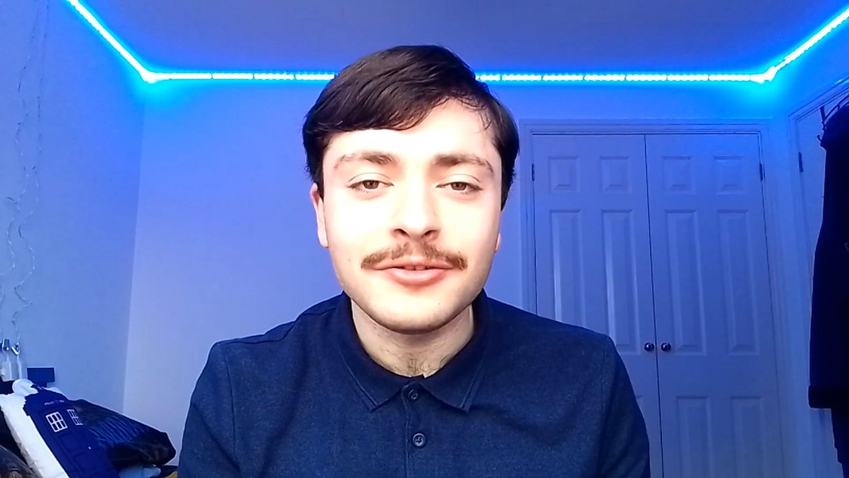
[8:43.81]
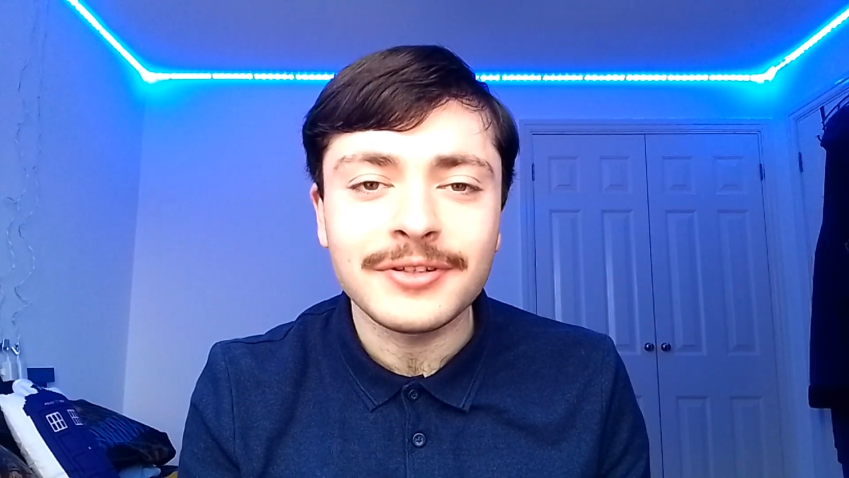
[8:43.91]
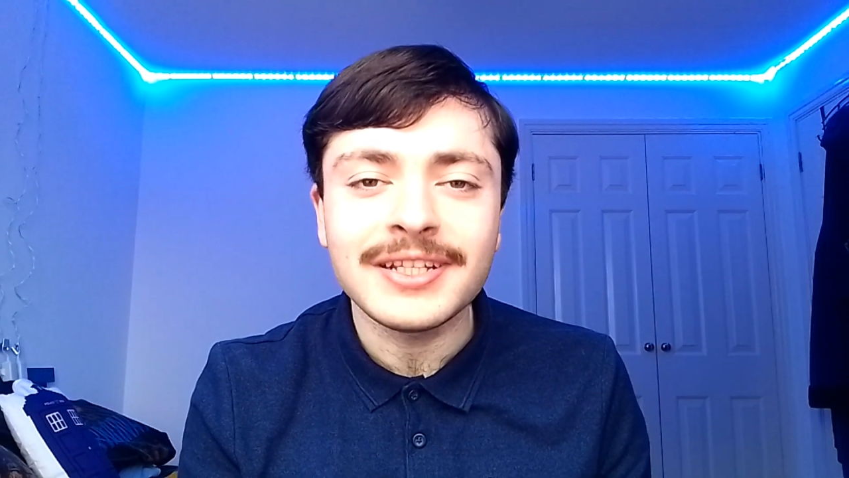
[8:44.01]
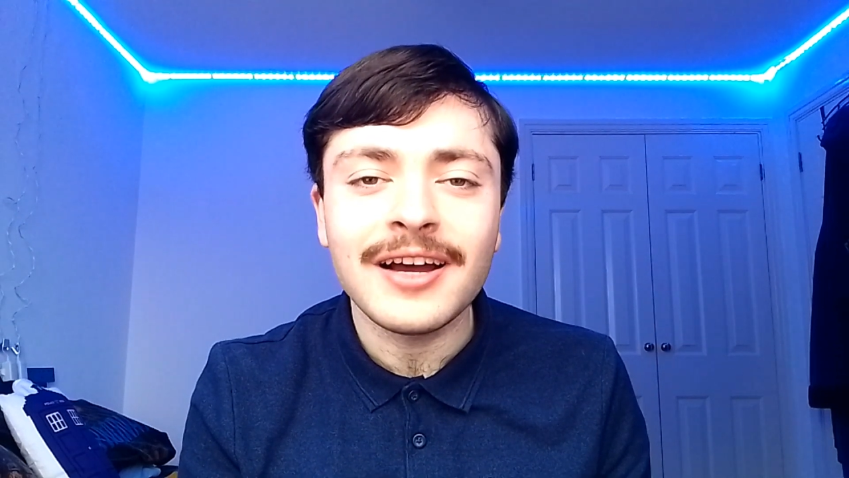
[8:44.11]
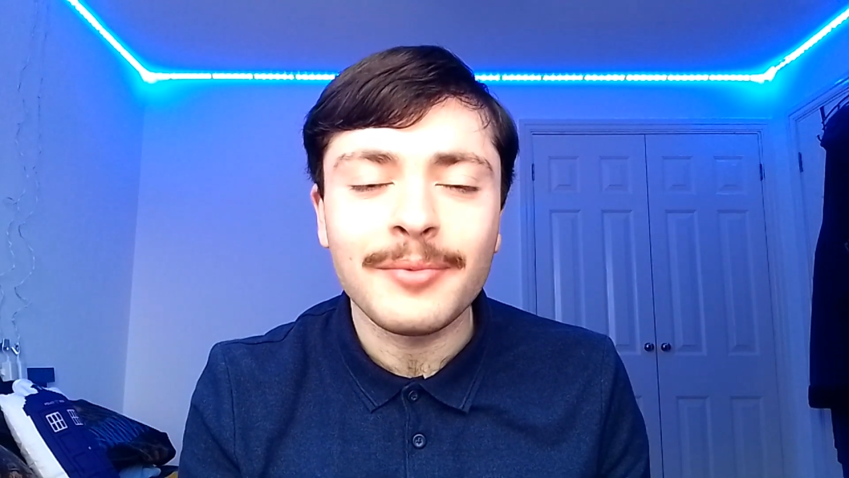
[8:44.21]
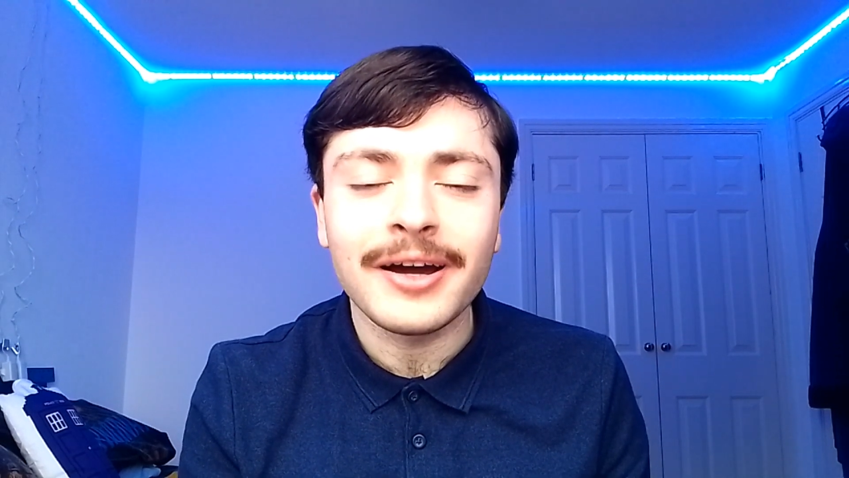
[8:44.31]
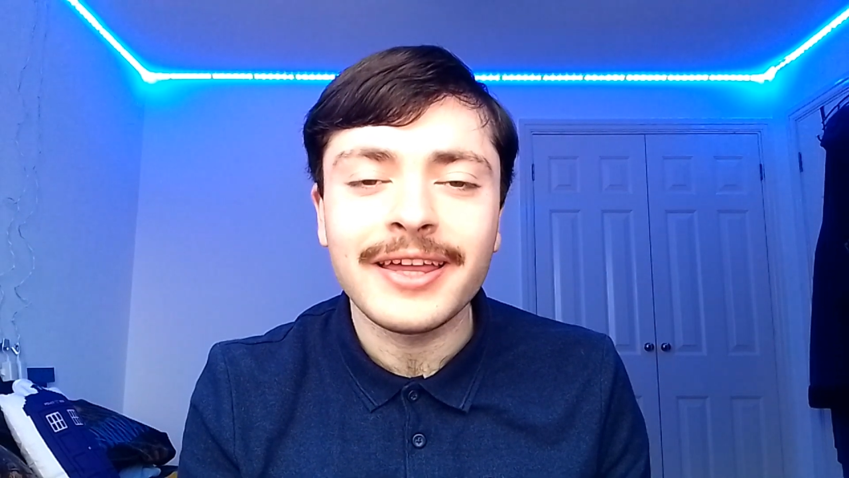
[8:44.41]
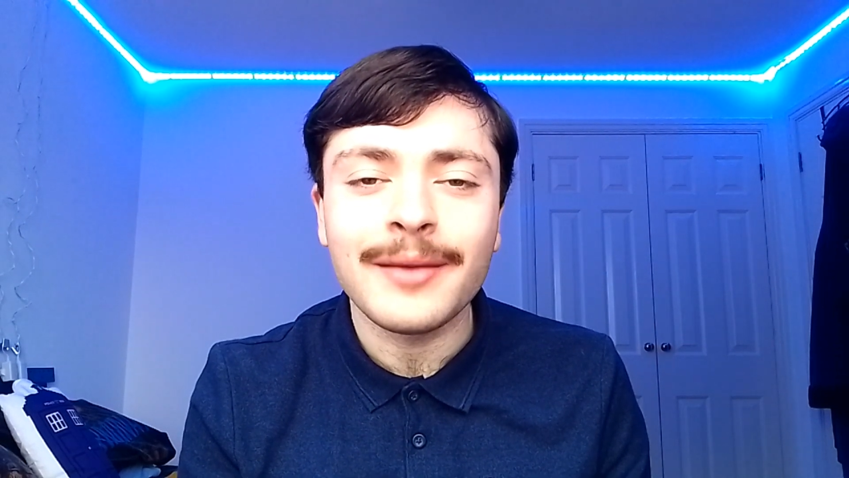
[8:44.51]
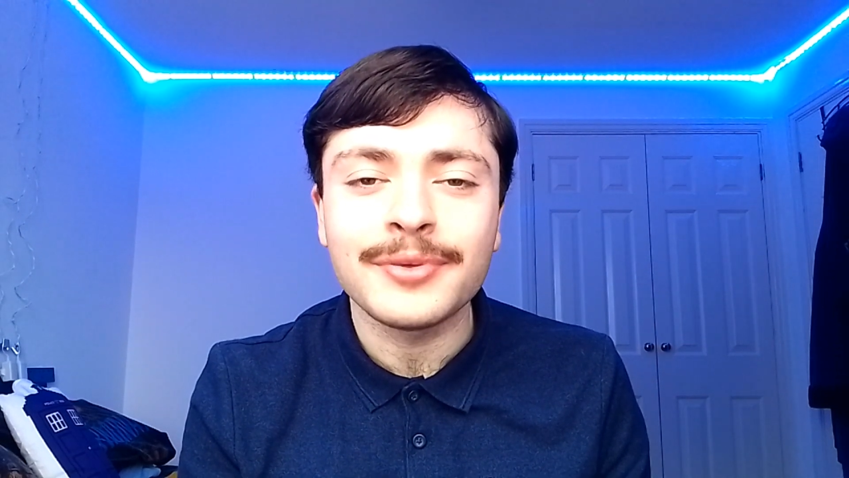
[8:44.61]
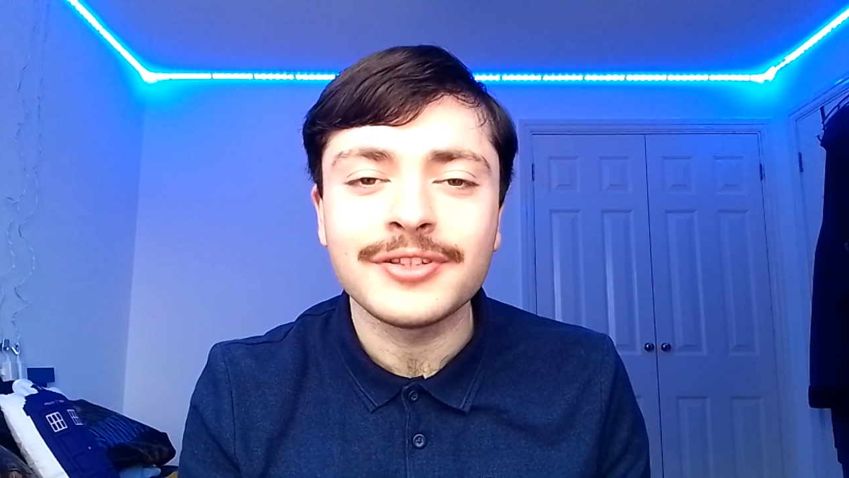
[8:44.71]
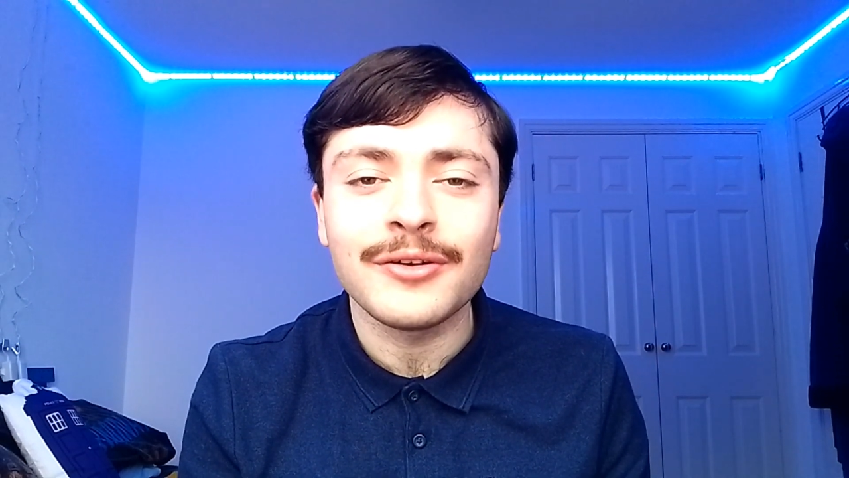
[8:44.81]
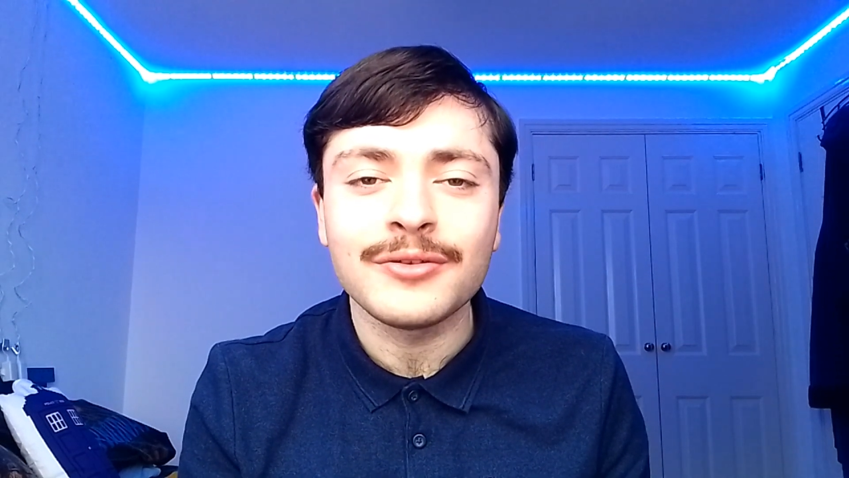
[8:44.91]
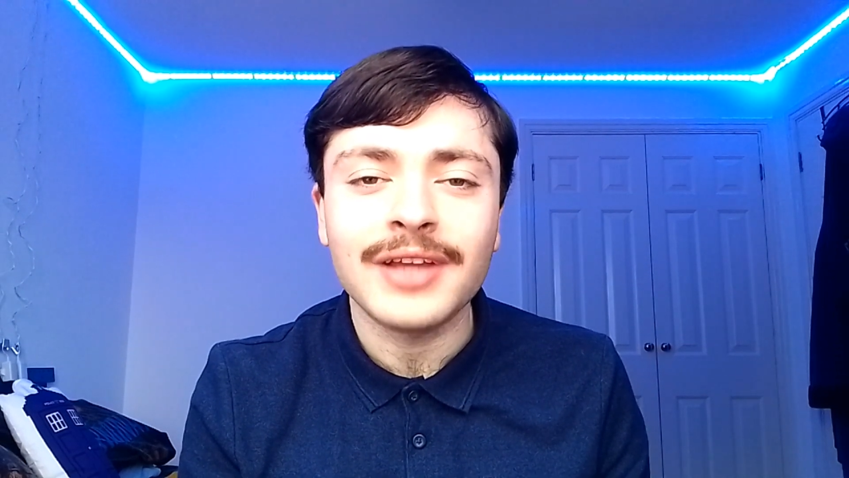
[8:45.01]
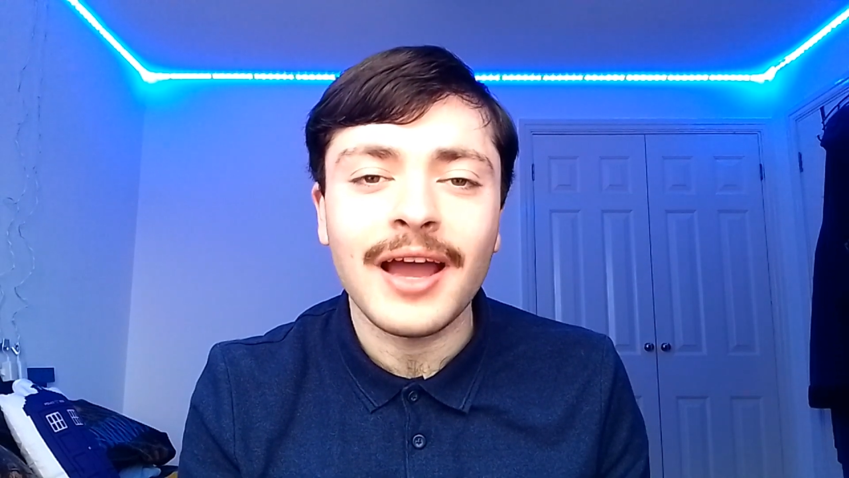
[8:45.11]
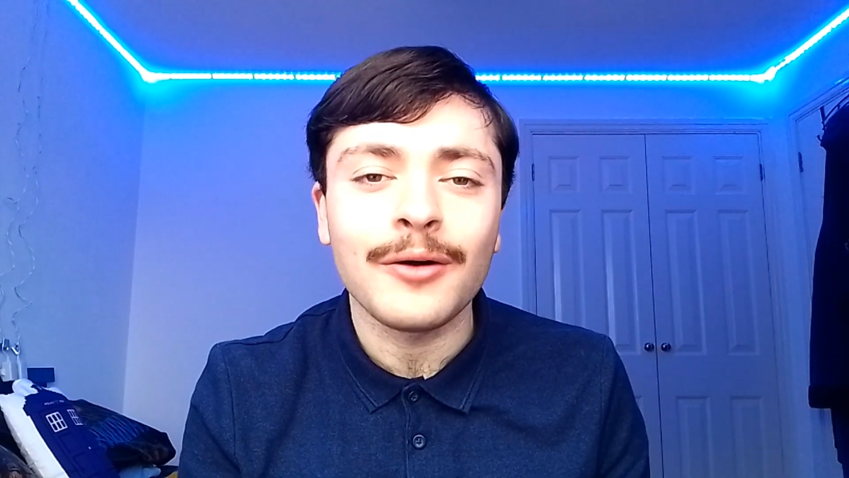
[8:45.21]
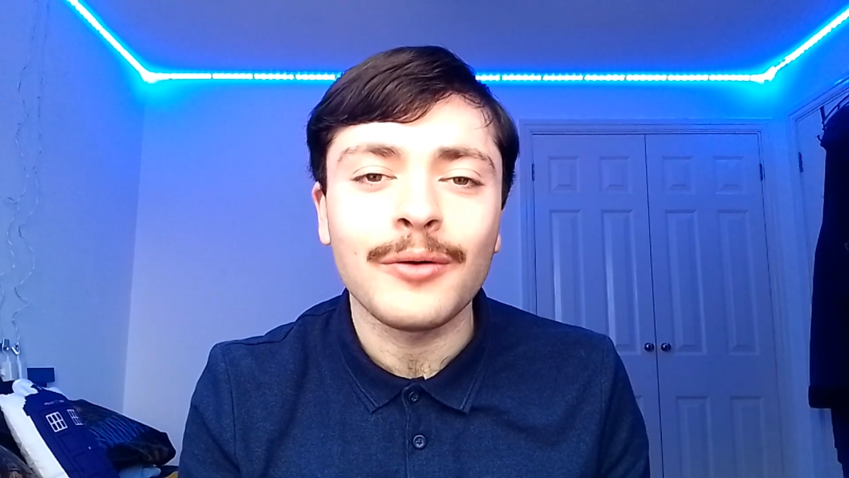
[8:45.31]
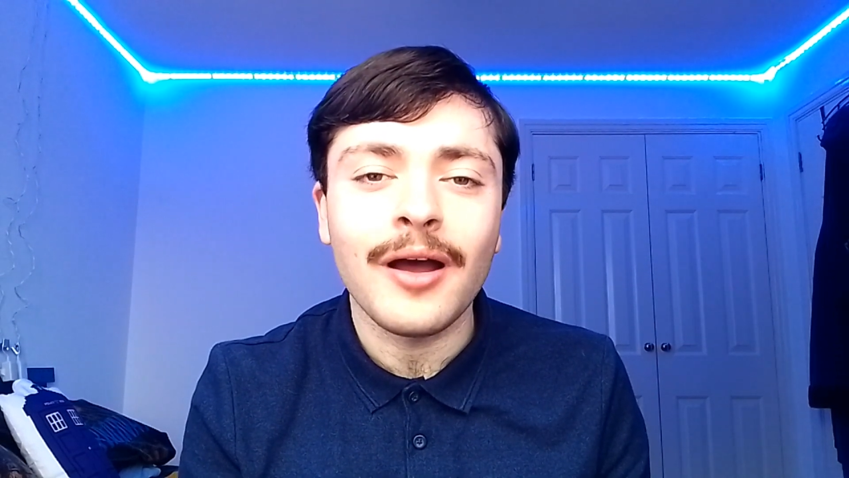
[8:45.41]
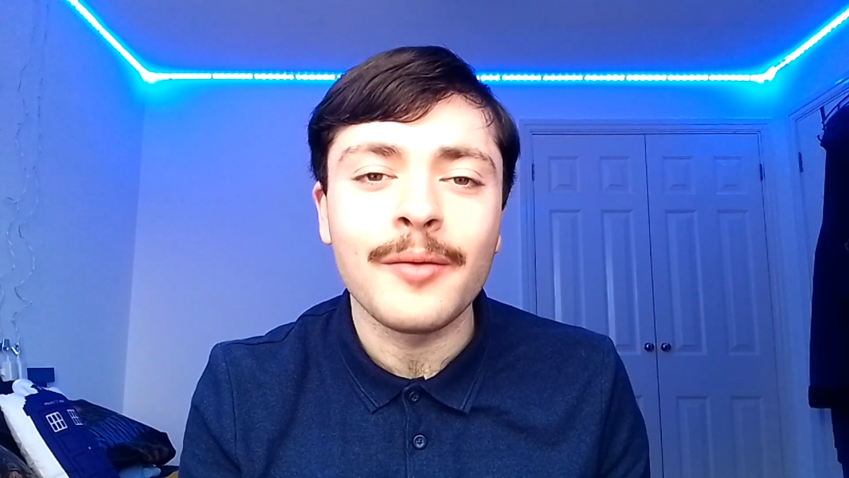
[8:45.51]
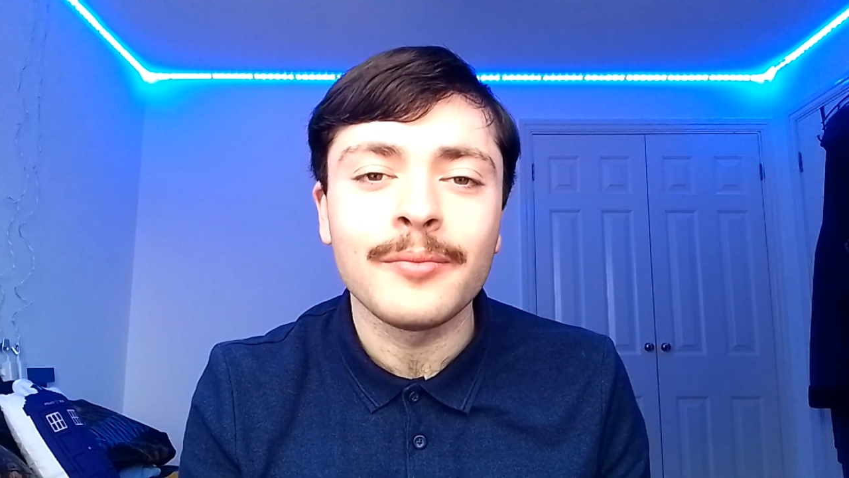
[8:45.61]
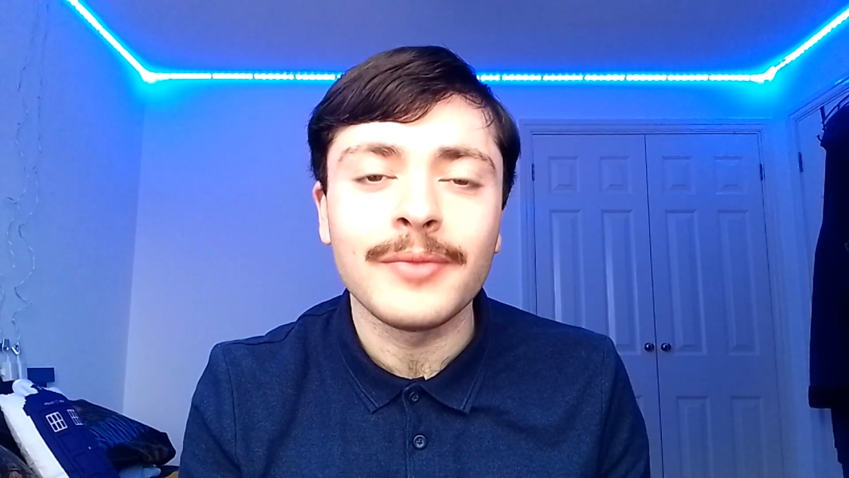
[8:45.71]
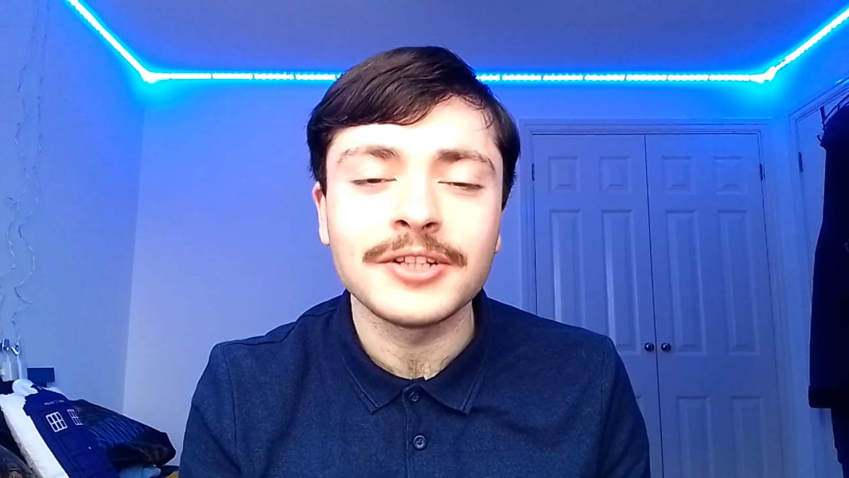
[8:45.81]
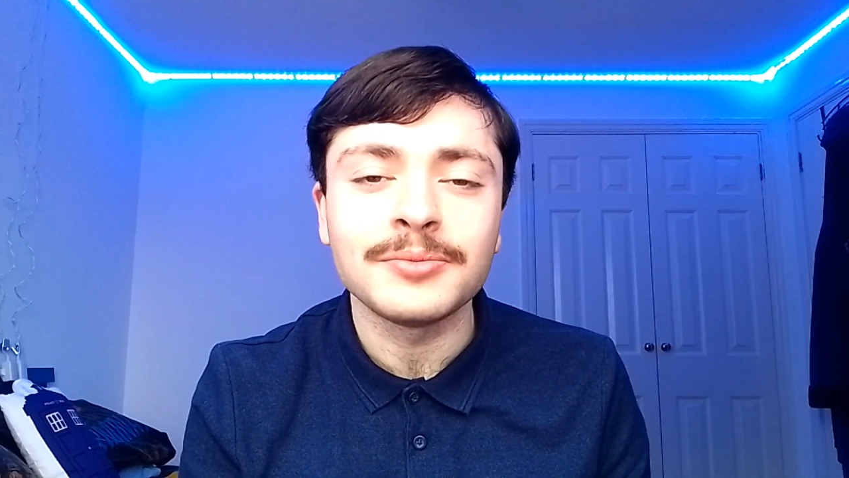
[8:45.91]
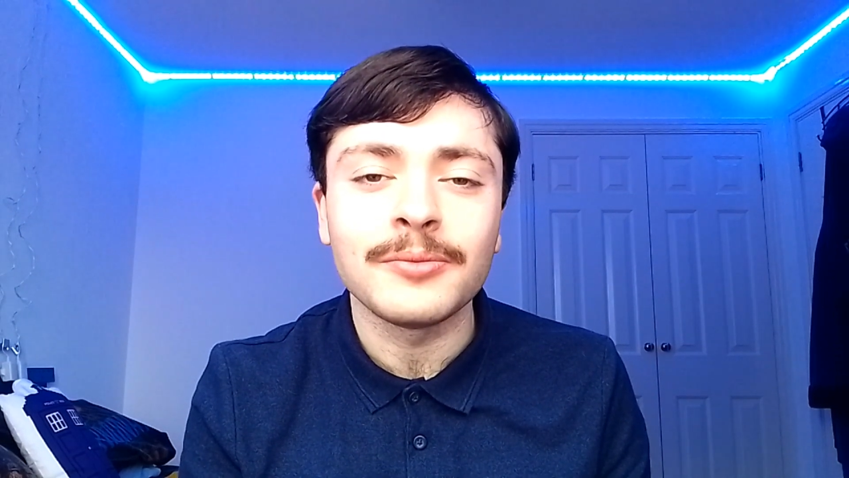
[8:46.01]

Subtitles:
You could tell by the episode how much